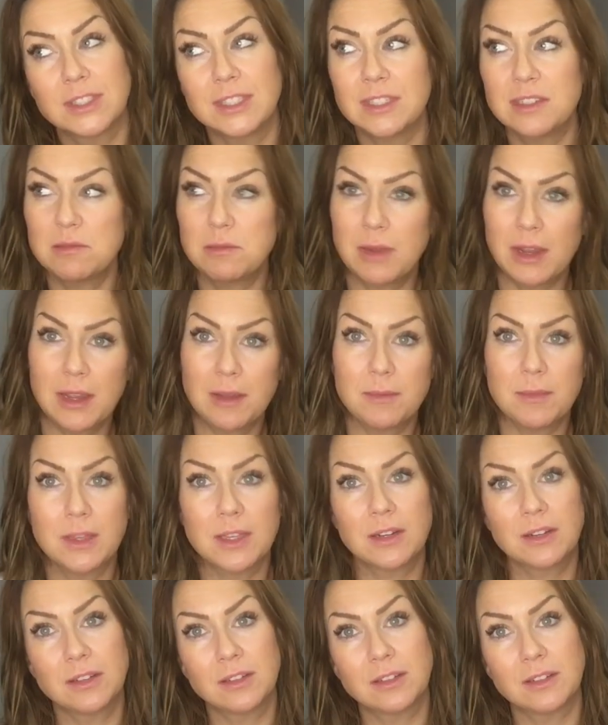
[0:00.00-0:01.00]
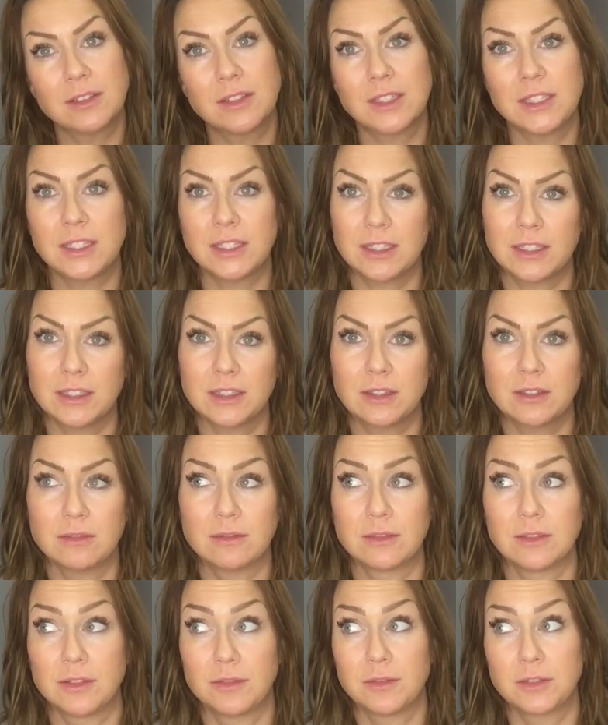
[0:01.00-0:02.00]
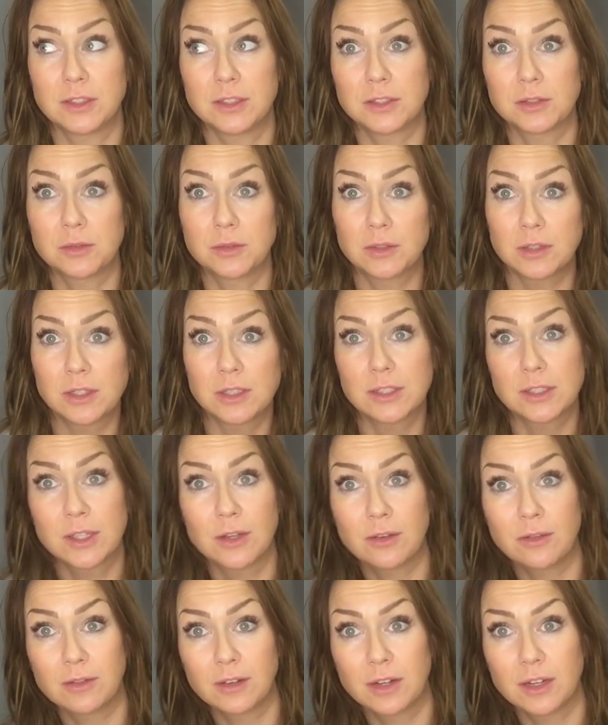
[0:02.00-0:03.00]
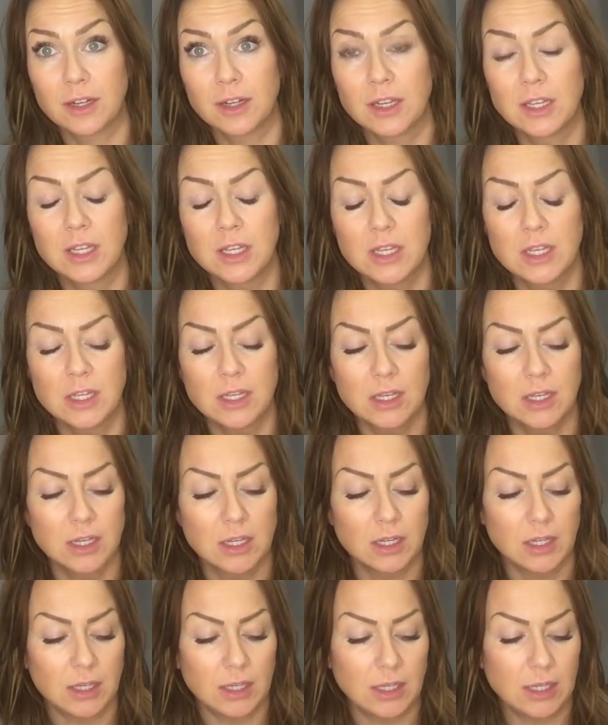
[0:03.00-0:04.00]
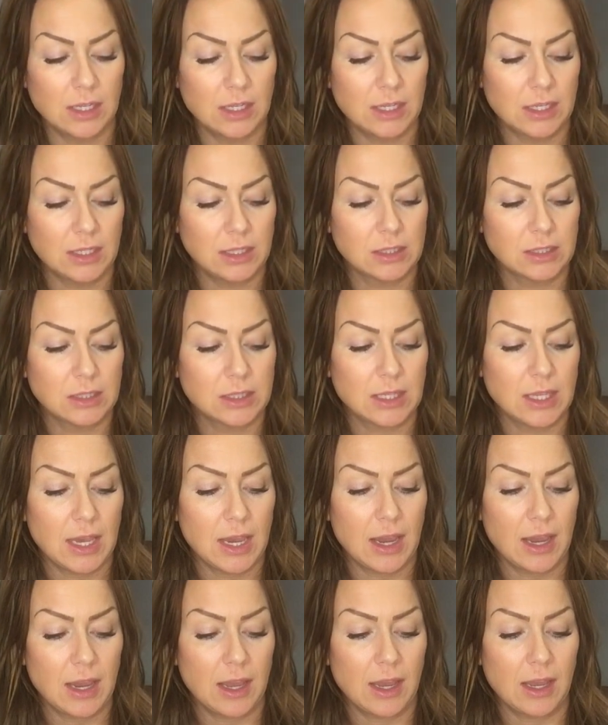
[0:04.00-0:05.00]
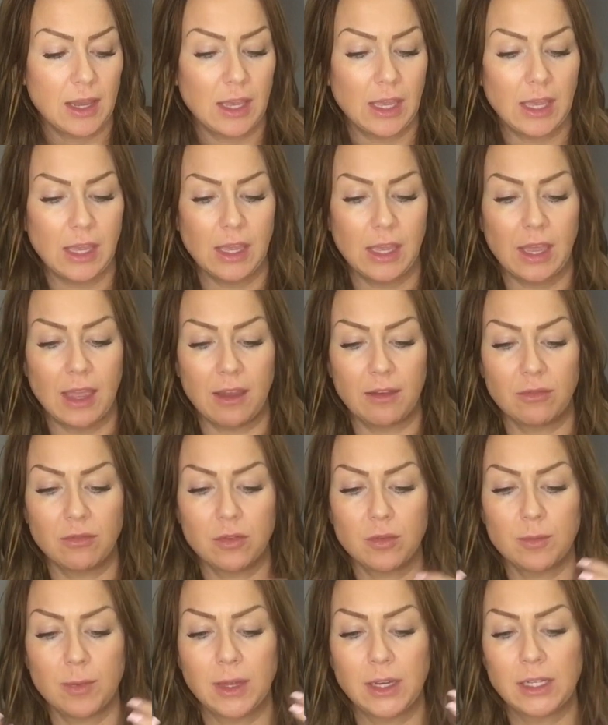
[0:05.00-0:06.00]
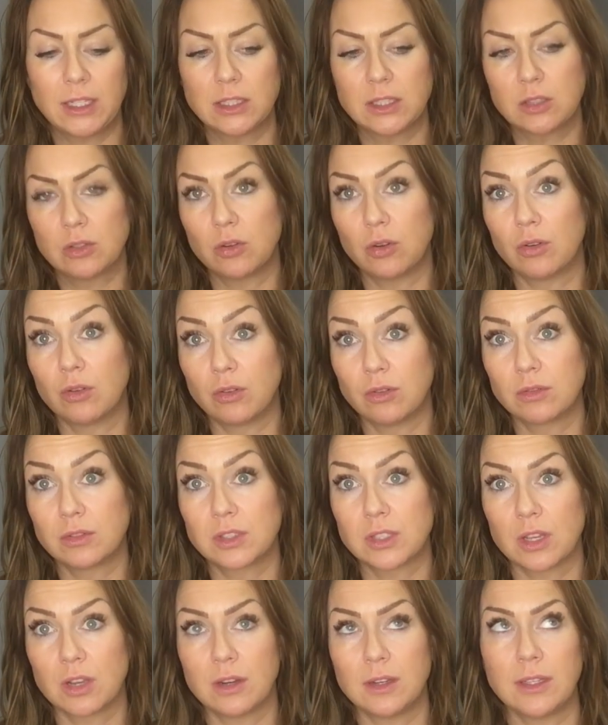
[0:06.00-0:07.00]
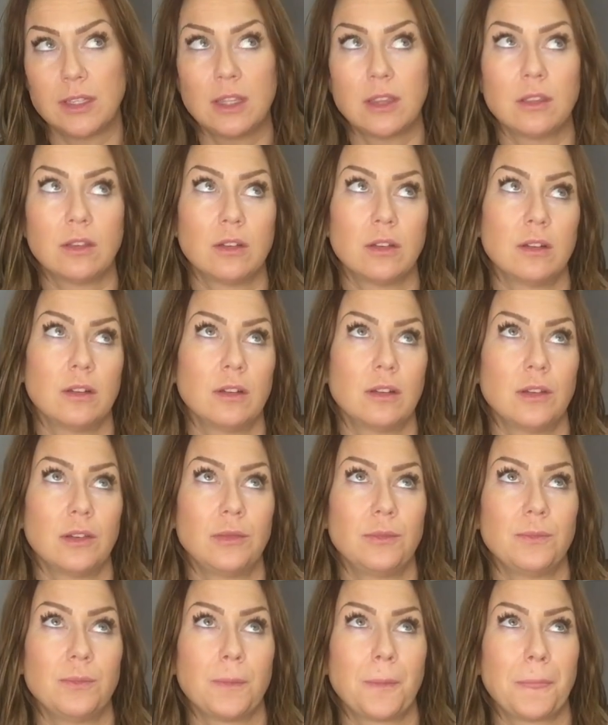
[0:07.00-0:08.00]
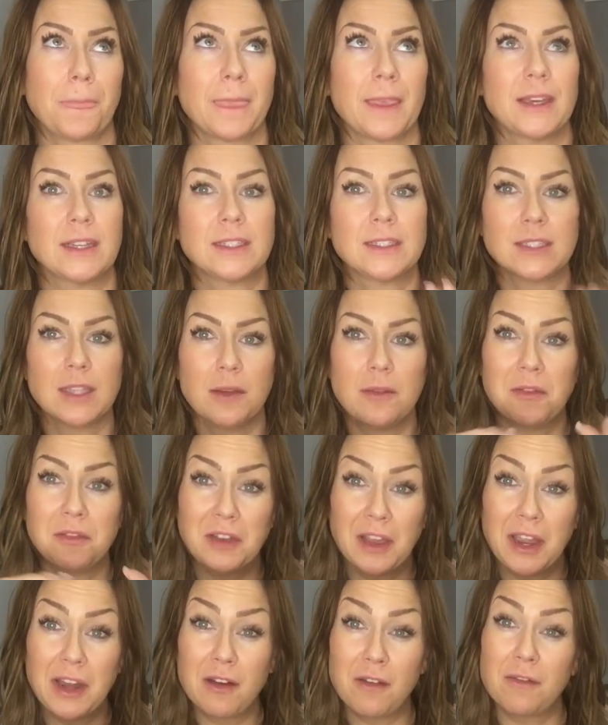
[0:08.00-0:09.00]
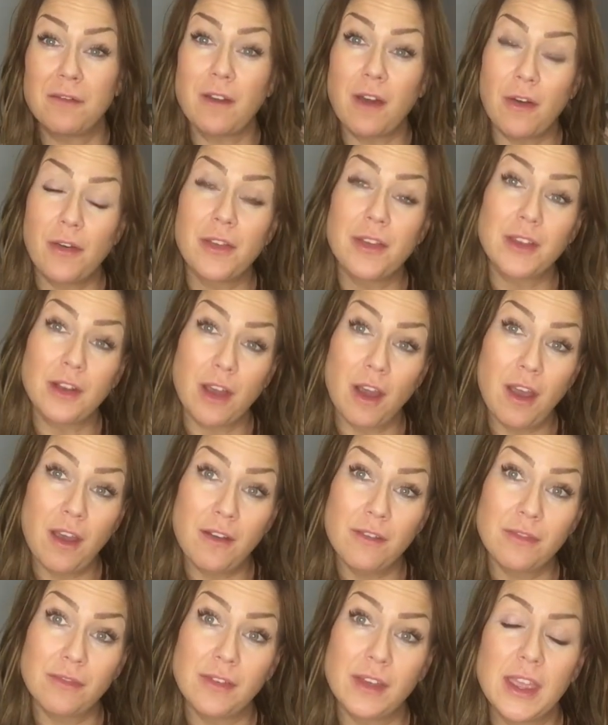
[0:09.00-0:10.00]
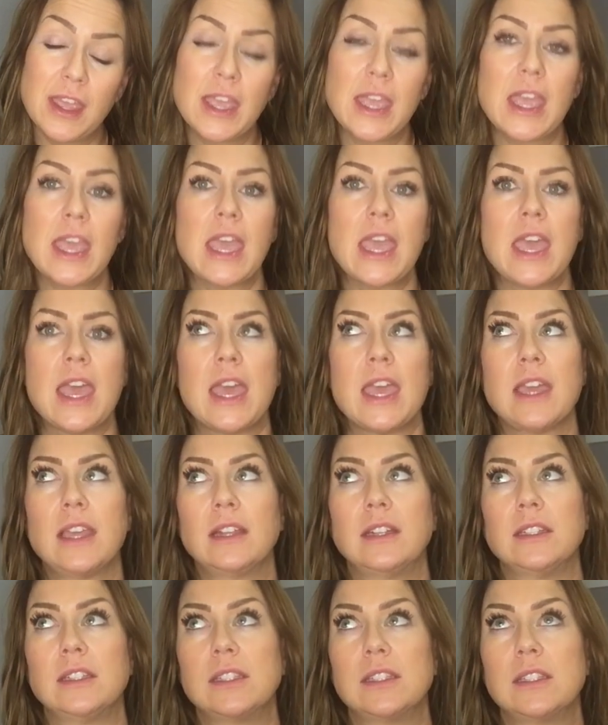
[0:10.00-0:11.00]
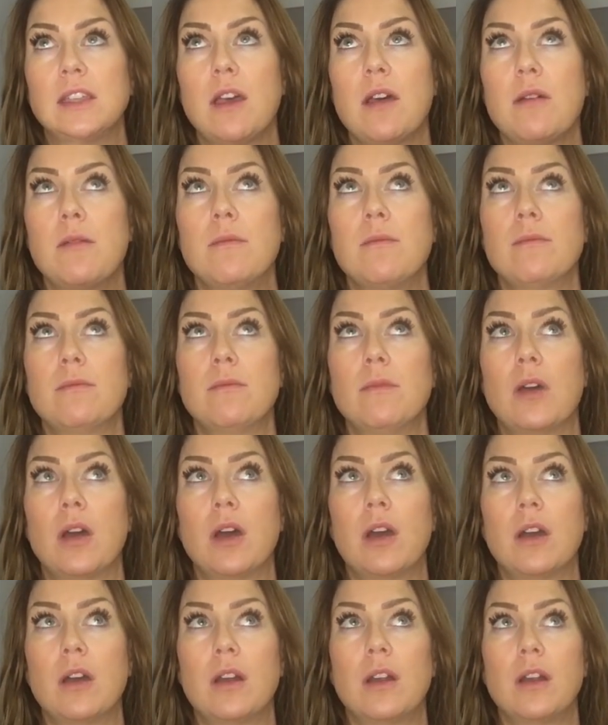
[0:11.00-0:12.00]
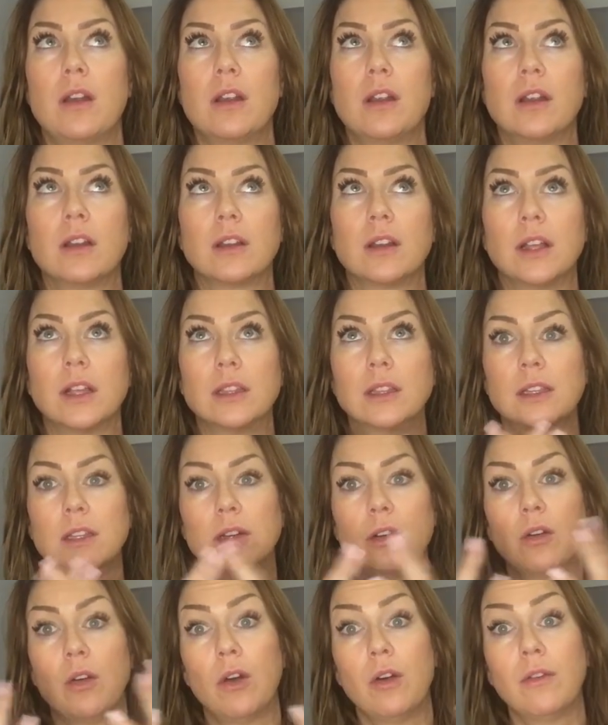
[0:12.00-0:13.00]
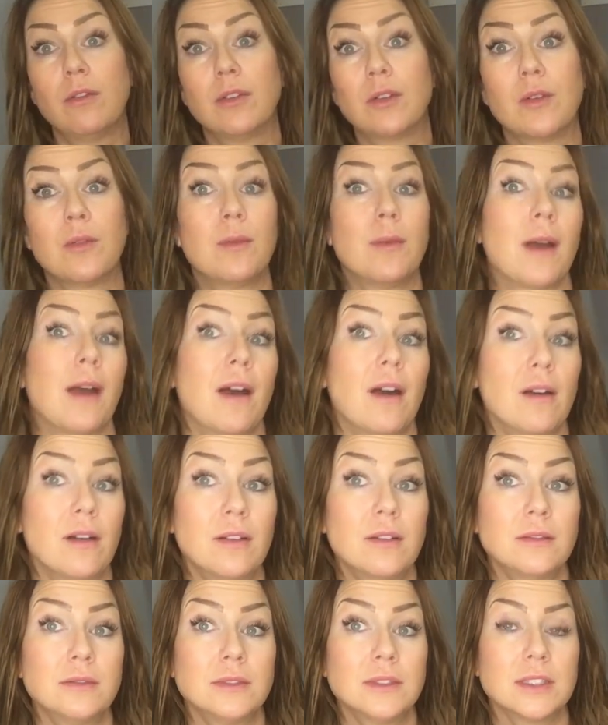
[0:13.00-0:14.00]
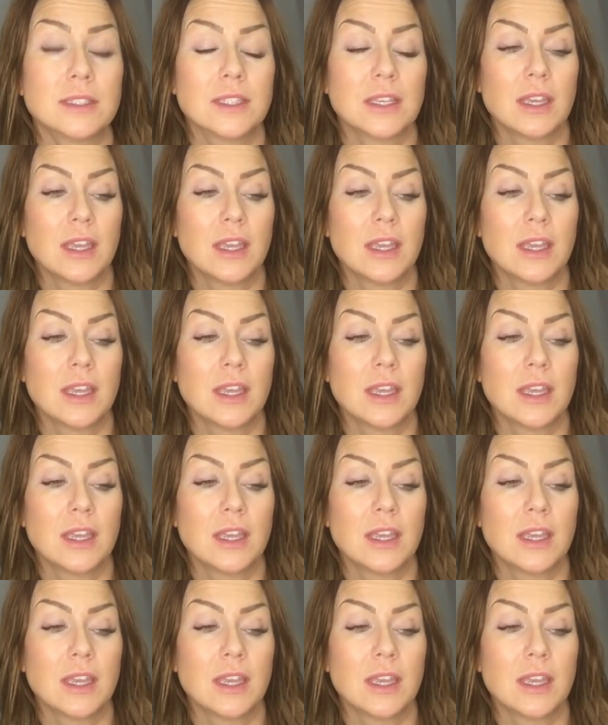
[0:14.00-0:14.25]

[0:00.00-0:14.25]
semi-middle of the year, first quarter's over, is that everybody's goals are either some kind of fallen off, and some are a little overwhelmed,